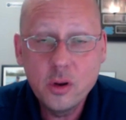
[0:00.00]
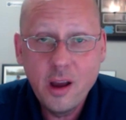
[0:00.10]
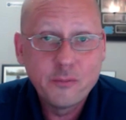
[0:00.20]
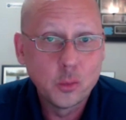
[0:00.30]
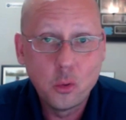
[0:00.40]
you don't
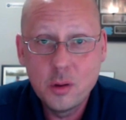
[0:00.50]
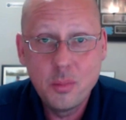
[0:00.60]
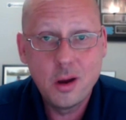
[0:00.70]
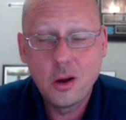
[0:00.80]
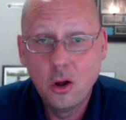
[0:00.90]
have to worry
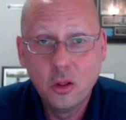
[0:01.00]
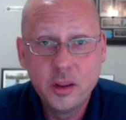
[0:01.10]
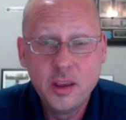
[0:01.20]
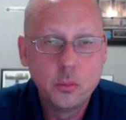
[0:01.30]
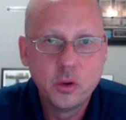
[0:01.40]
about calling
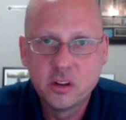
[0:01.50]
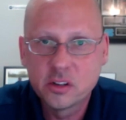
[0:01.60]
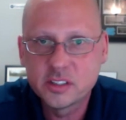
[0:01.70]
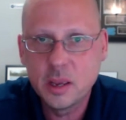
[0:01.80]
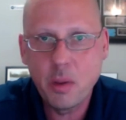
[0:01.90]
in when
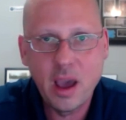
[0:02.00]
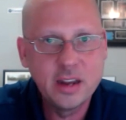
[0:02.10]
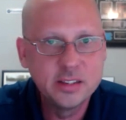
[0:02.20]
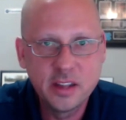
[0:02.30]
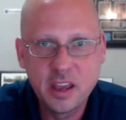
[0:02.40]
there's St.
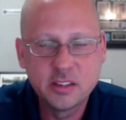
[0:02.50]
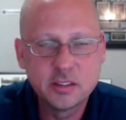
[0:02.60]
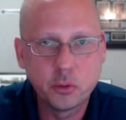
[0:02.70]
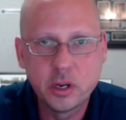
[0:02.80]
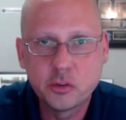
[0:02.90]
Patty's Day,
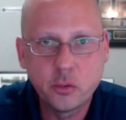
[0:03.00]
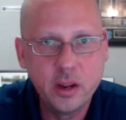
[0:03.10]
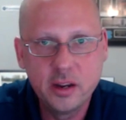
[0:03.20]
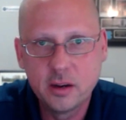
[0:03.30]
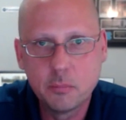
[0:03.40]
spring
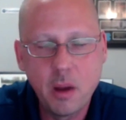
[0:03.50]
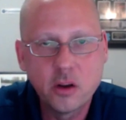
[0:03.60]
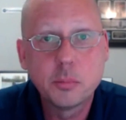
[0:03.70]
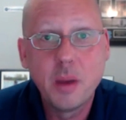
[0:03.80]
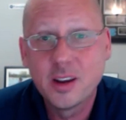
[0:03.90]
training, and
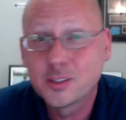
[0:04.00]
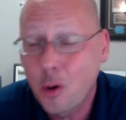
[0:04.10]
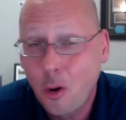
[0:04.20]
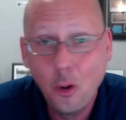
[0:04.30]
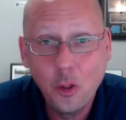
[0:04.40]
March
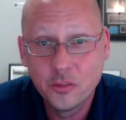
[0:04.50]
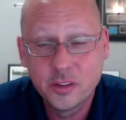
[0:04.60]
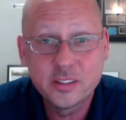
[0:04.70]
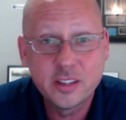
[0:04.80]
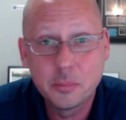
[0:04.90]
Madness all on the
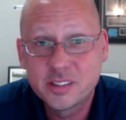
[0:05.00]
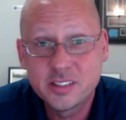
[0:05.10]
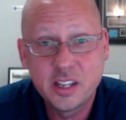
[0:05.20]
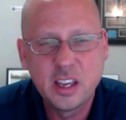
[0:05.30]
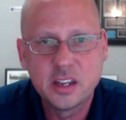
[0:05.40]
same
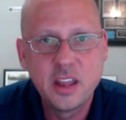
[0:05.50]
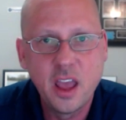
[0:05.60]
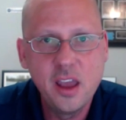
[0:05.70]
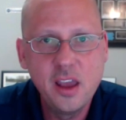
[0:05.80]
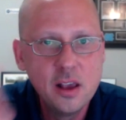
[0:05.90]
stinking
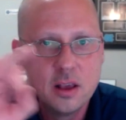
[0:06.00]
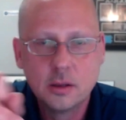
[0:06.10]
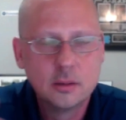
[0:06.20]
day.